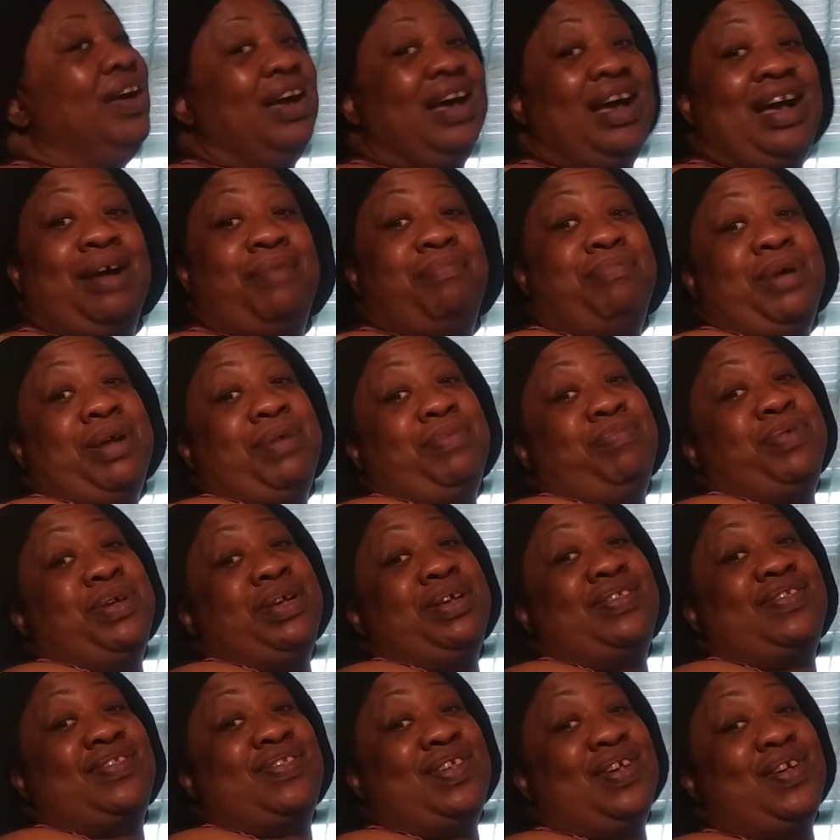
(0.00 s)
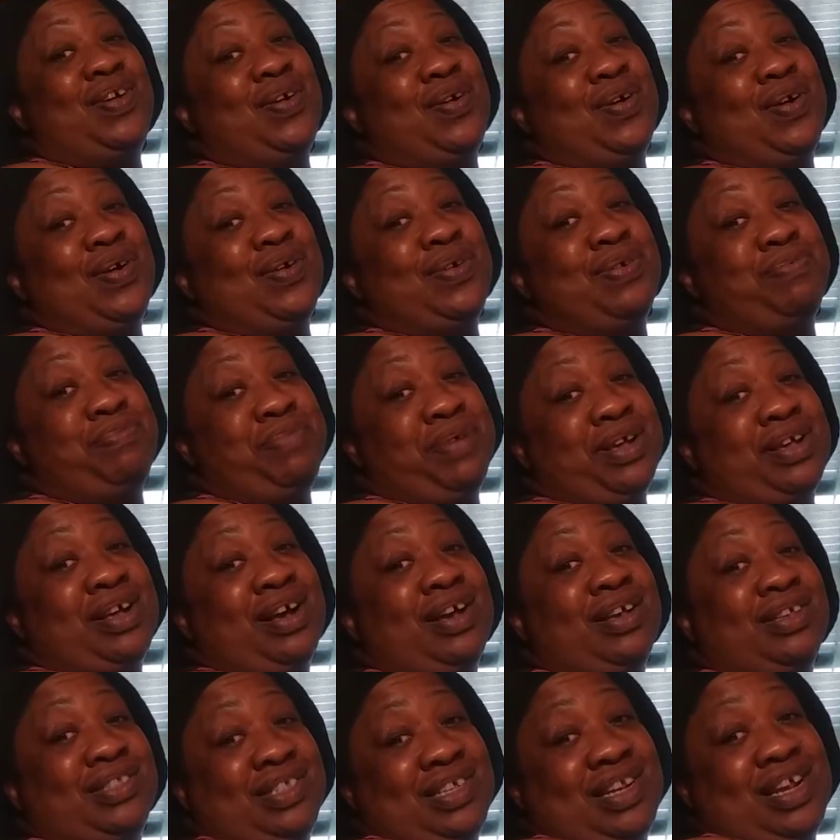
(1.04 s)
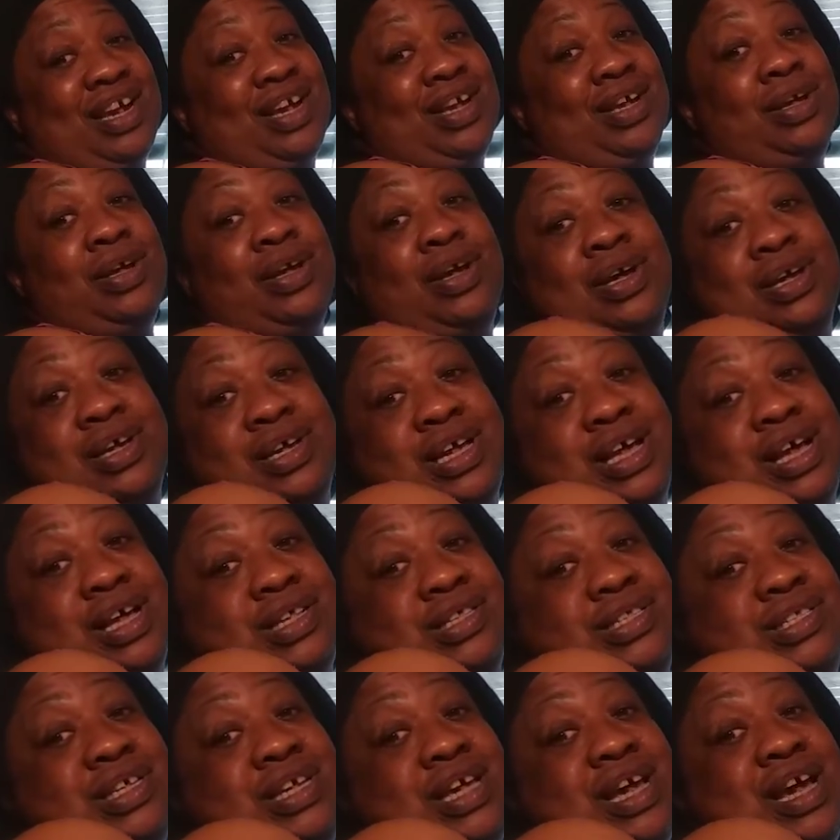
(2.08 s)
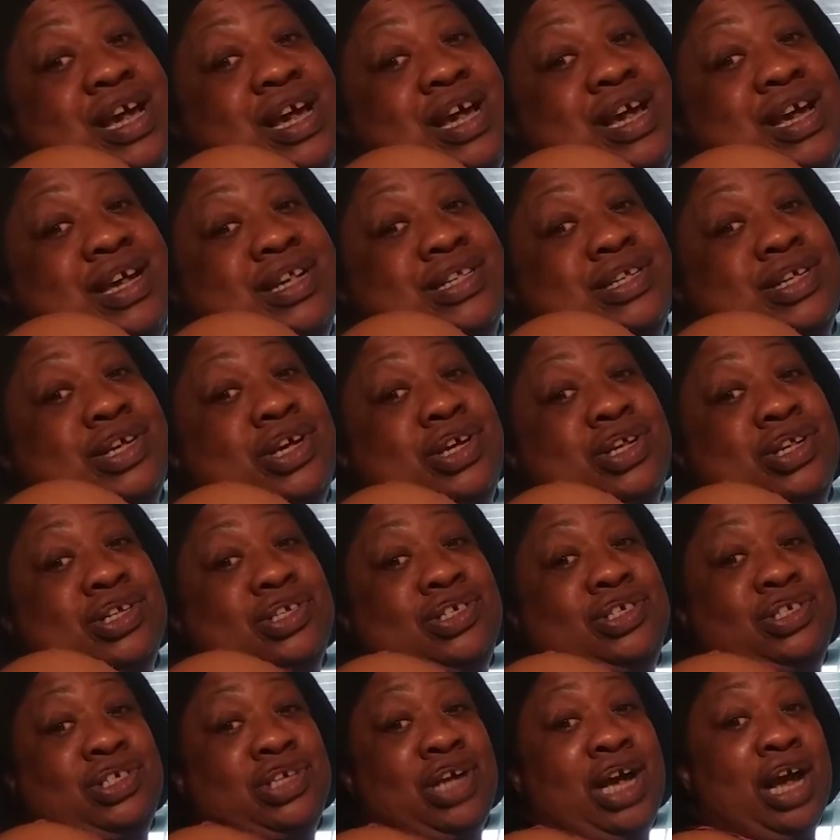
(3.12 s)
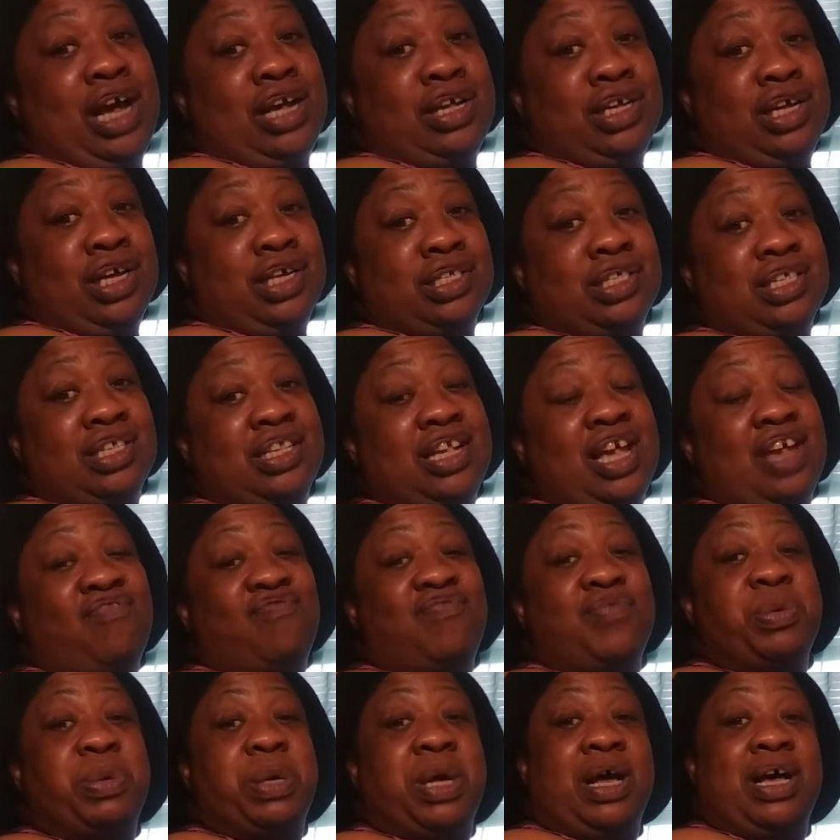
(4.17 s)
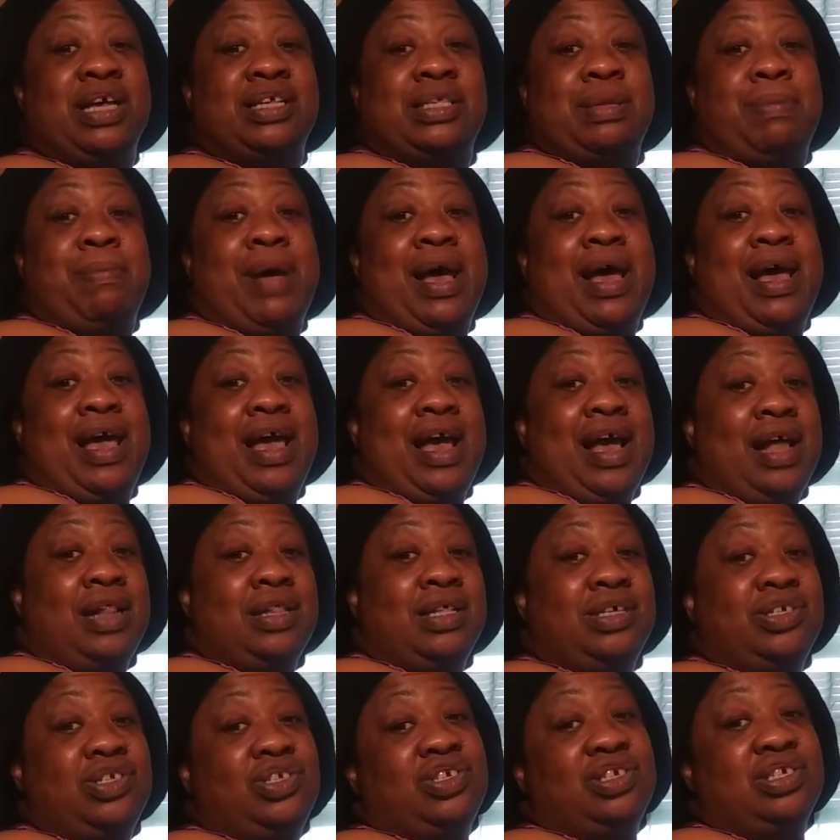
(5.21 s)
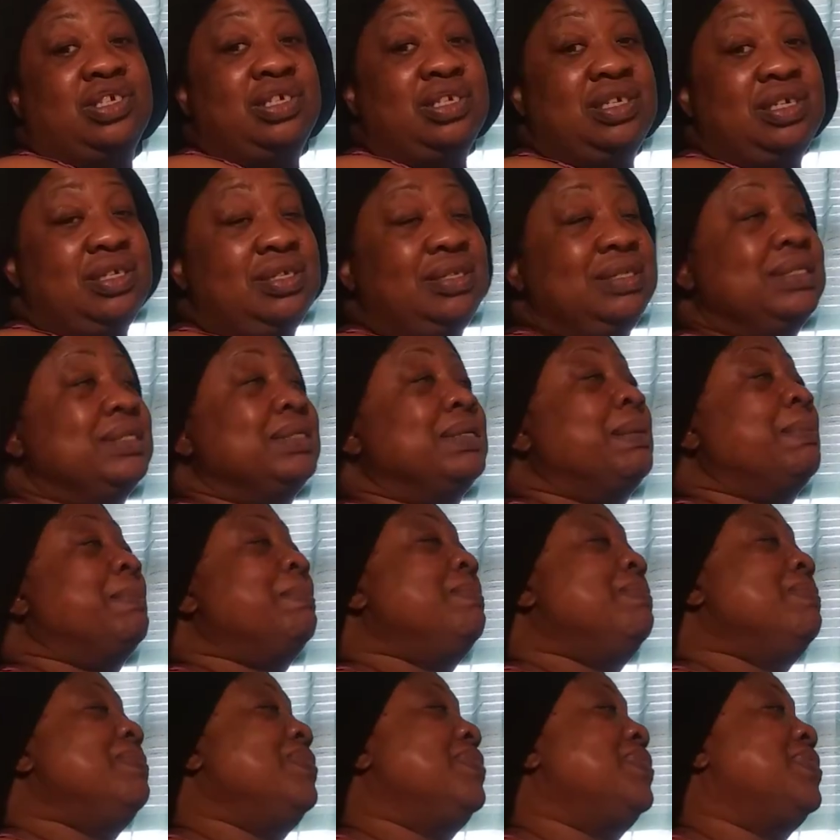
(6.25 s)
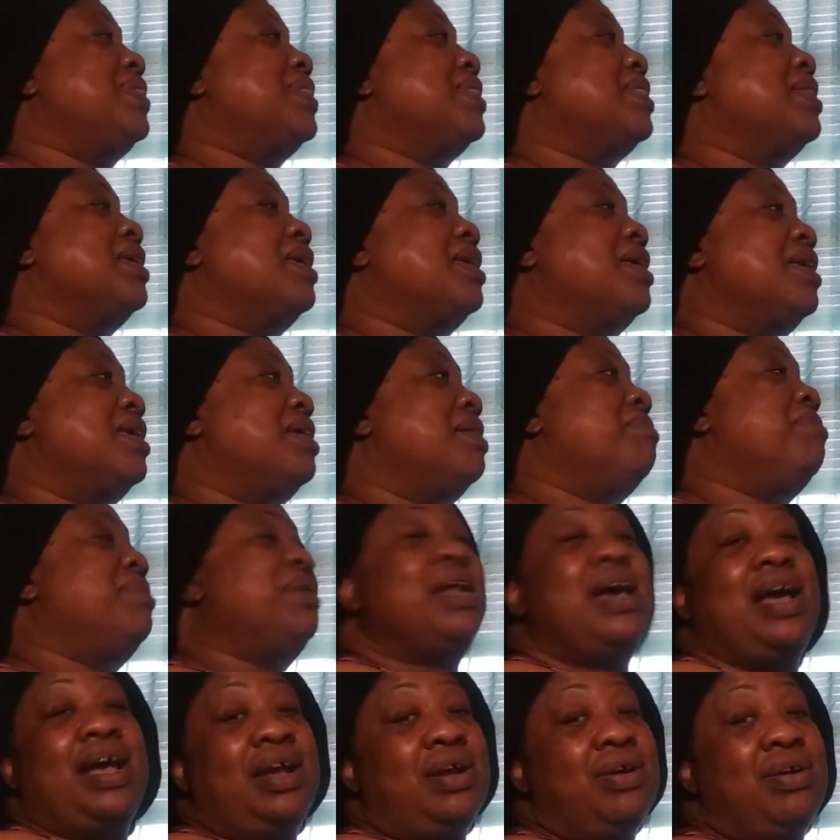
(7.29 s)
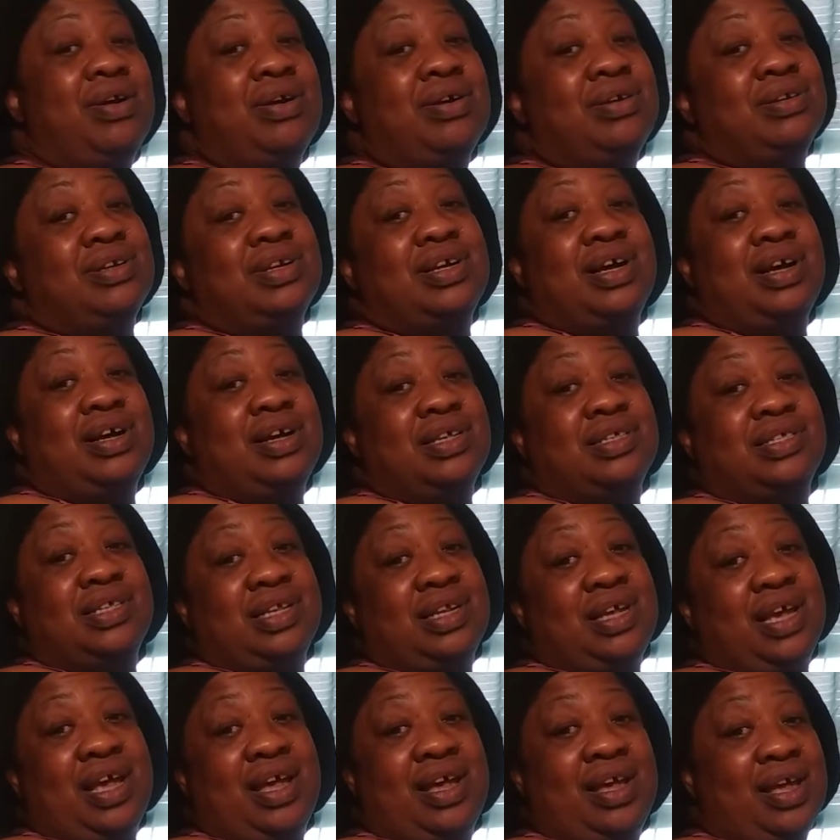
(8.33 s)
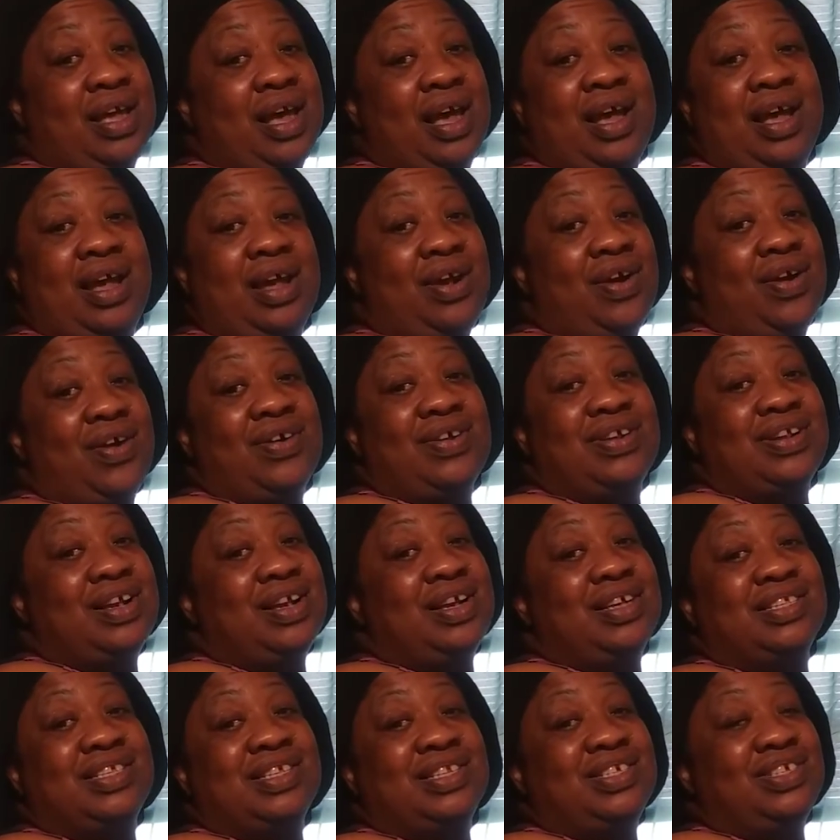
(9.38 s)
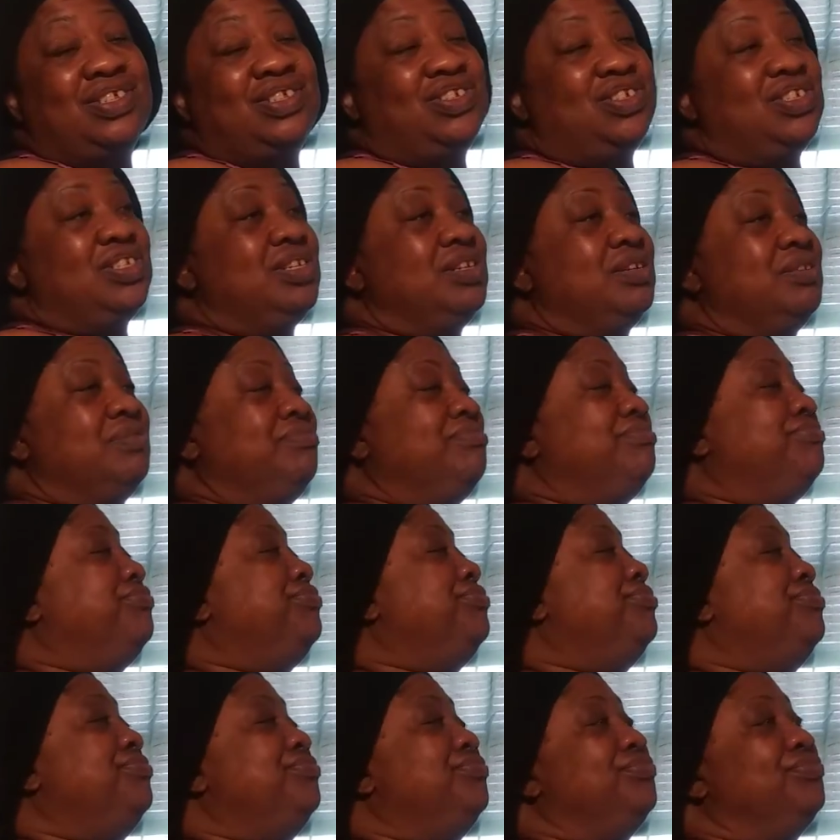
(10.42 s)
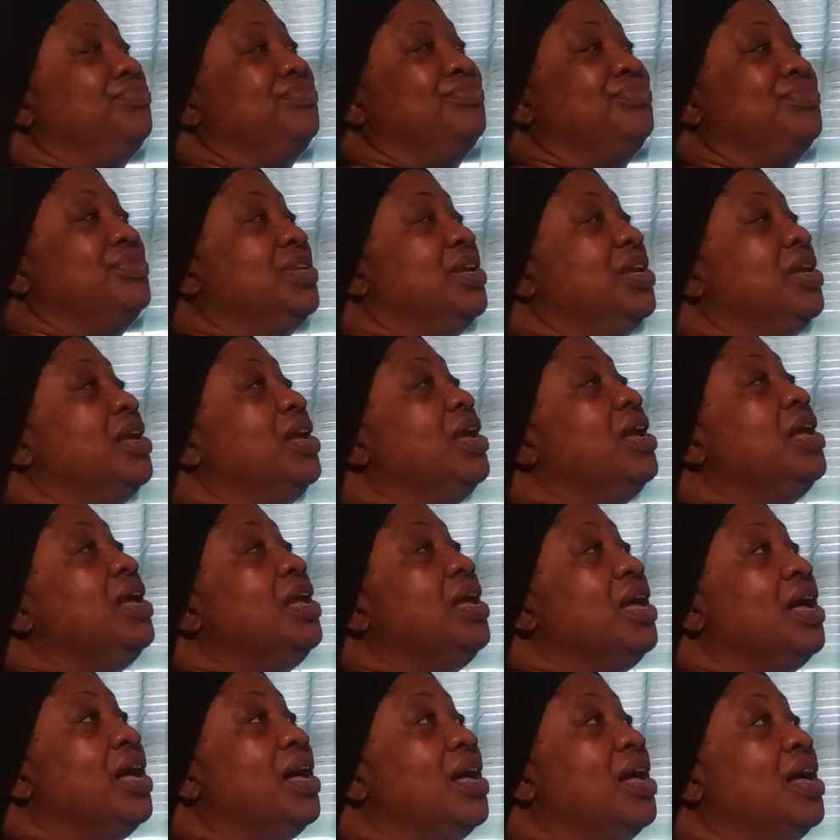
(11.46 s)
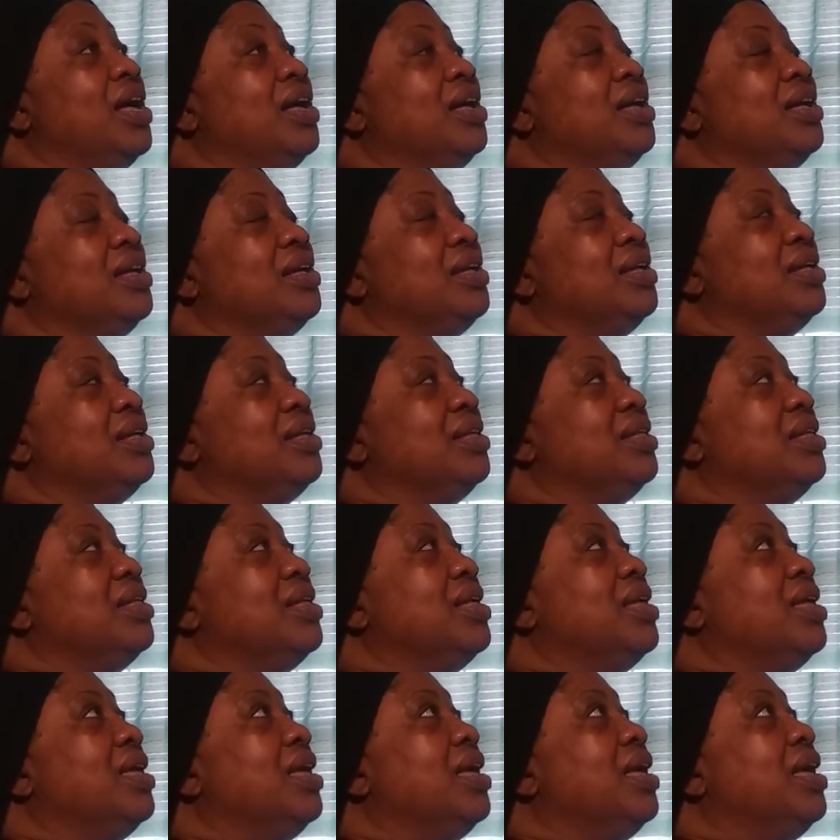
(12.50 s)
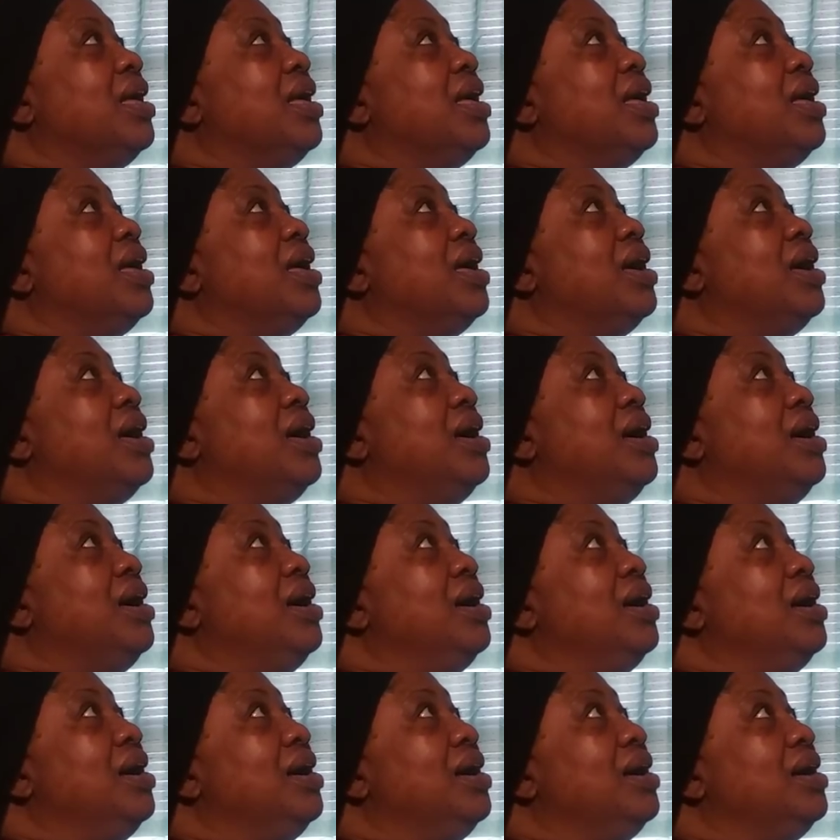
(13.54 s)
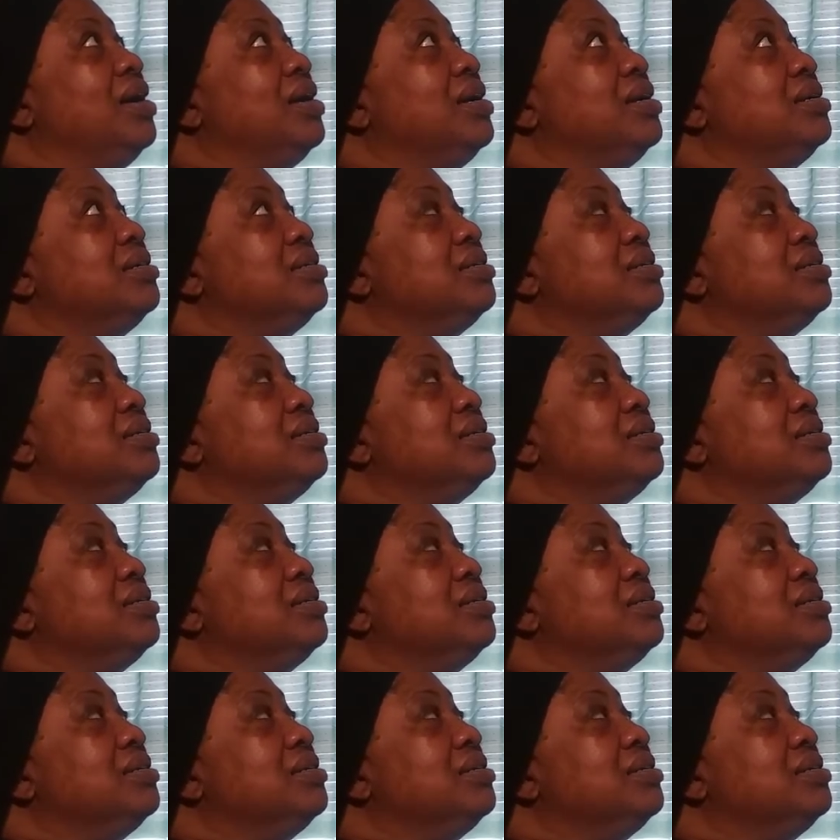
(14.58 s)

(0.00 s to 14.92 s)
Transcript: I might be still hurting because of that. Y'all see, I had to get a shot yesterday because of my allergies. But I ain't hurting because of that. I ain't hurting because of the gym. Mm-mm. Uh, uh,